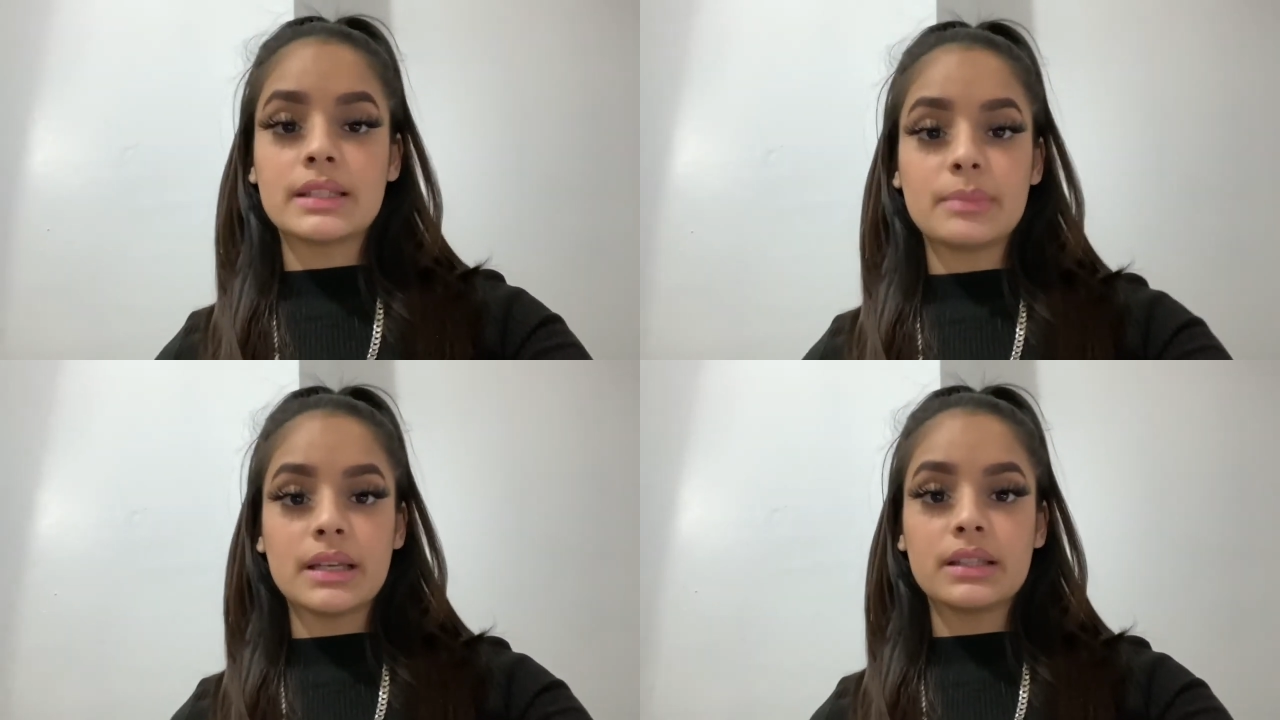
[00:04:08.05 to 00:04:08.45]

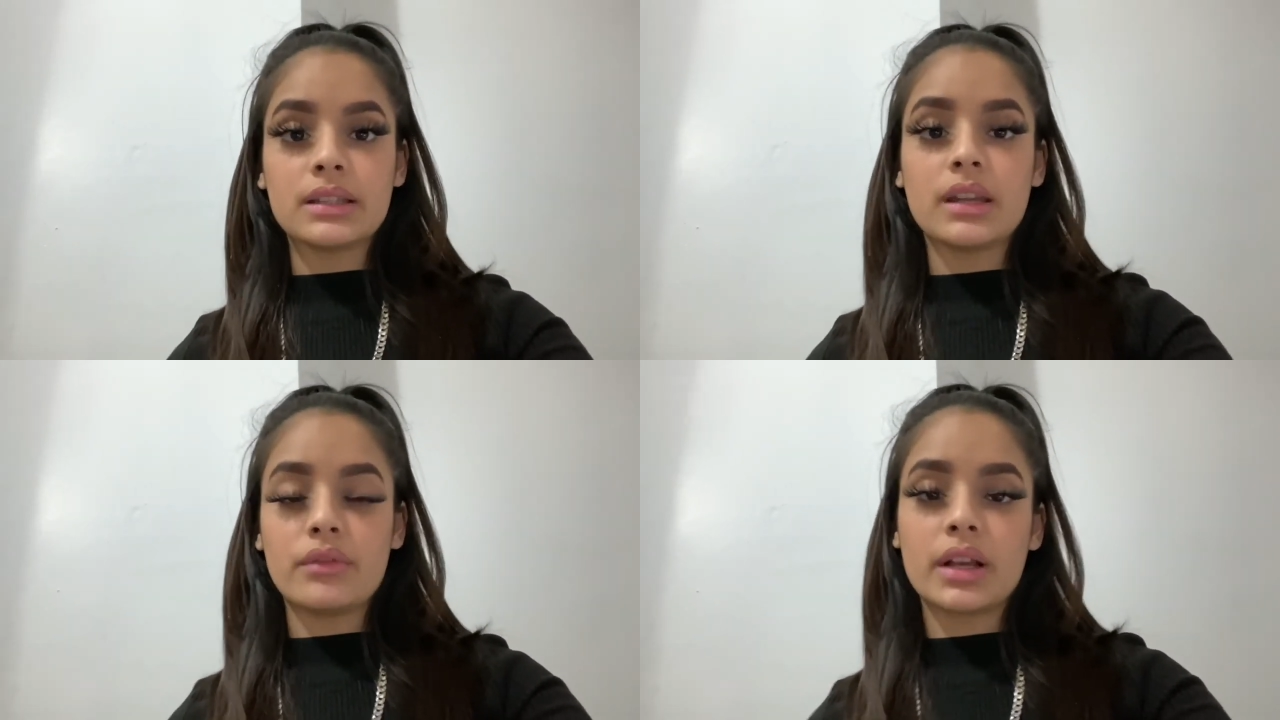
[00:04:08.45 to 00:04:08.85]
place
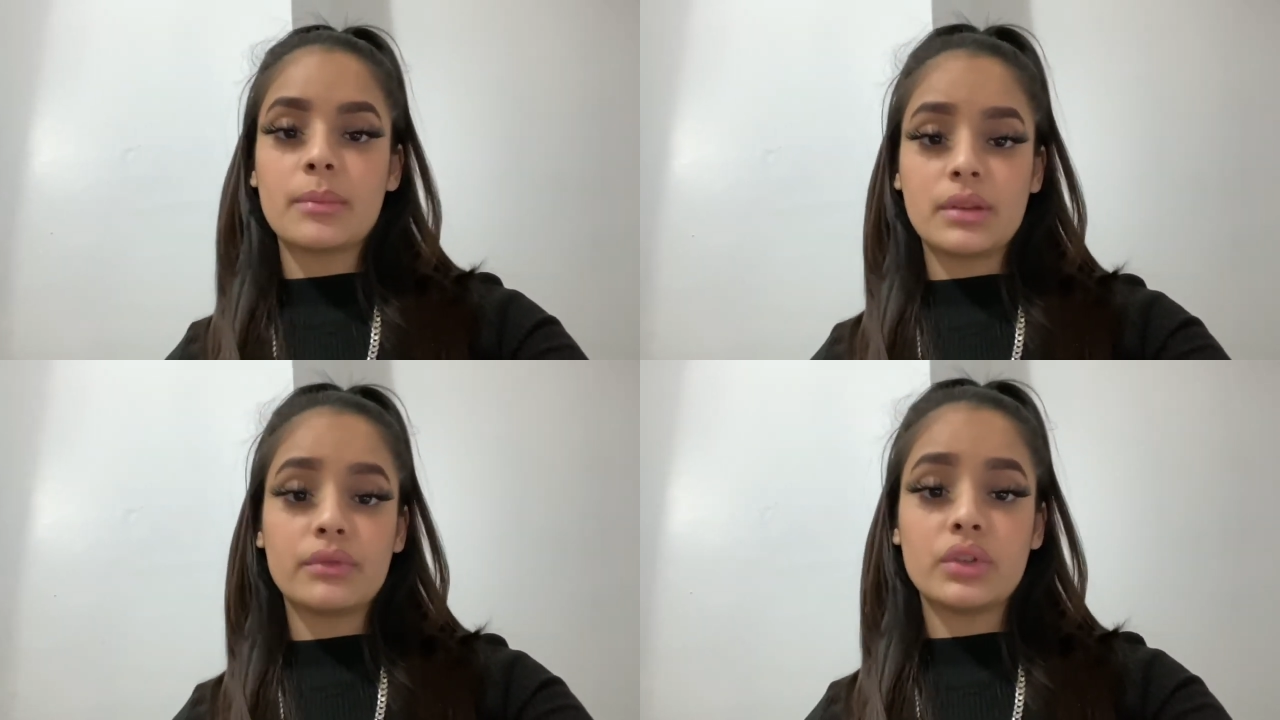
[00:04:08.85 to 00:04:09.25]
and I
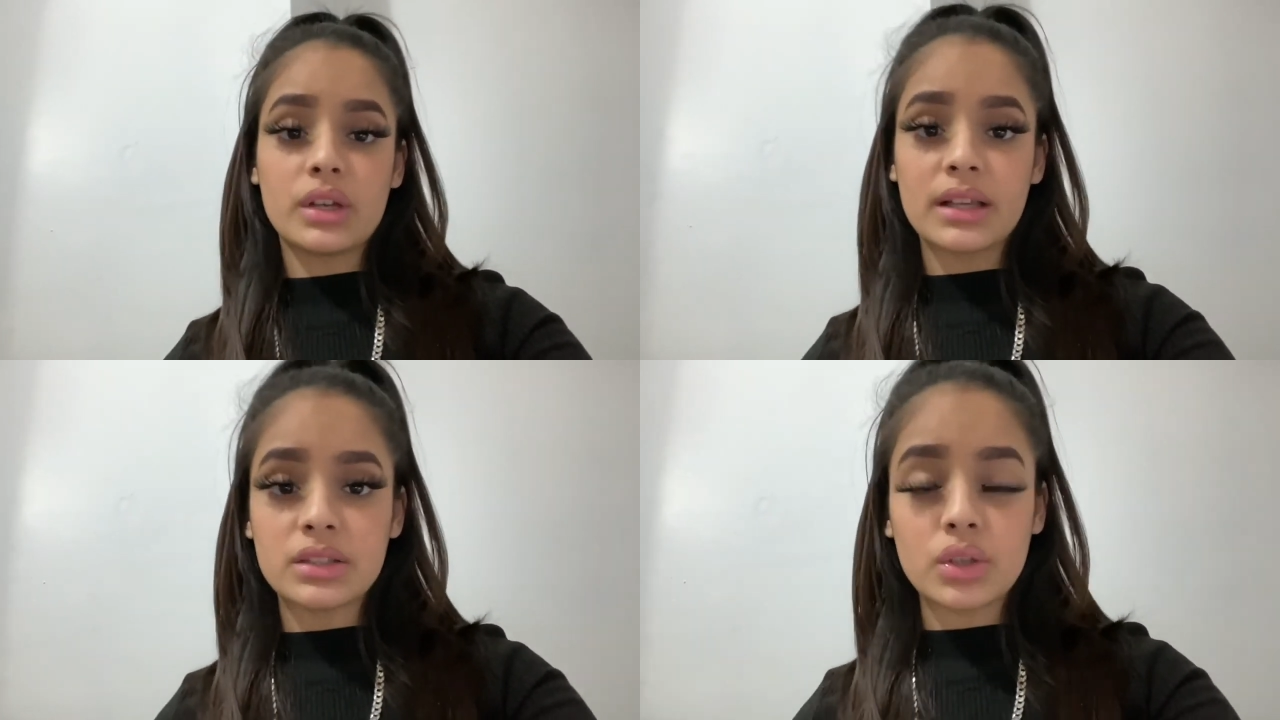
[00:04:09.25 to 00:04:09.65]
recommend for you
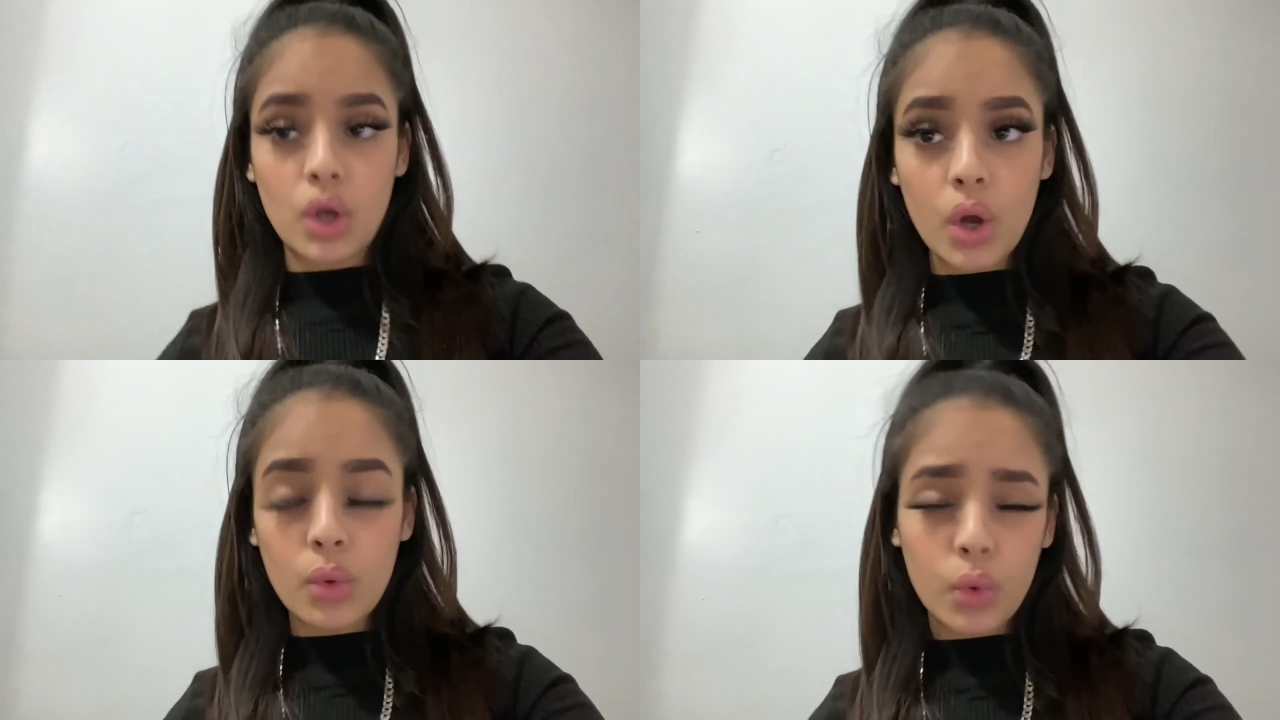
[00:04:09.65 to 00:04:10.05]
guys to
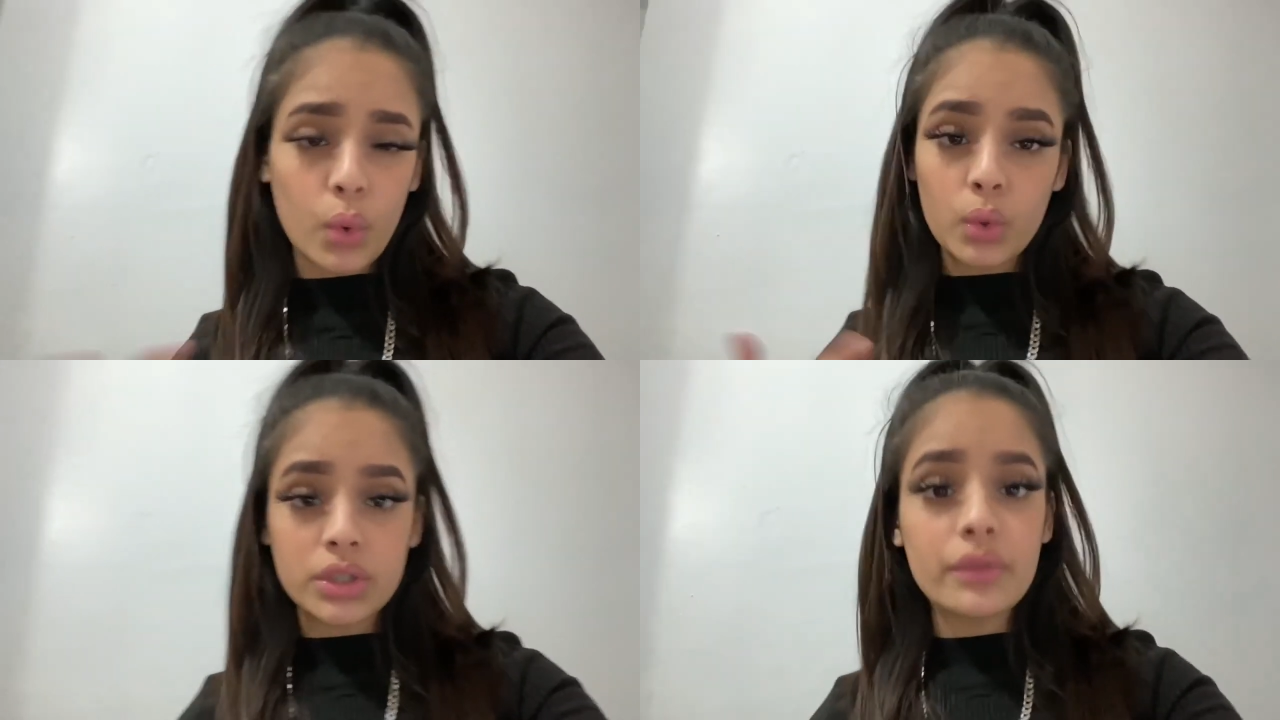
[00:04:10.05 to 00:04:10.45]
go or
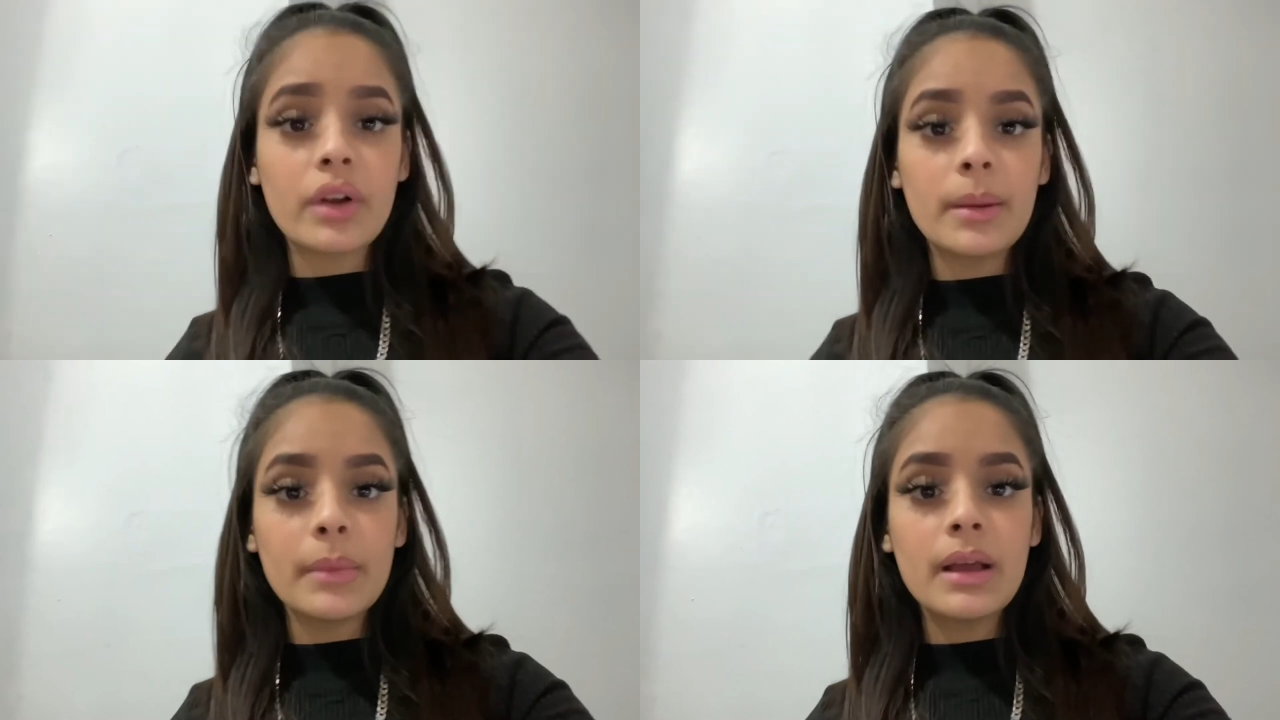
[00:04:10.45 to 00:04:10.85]
order from.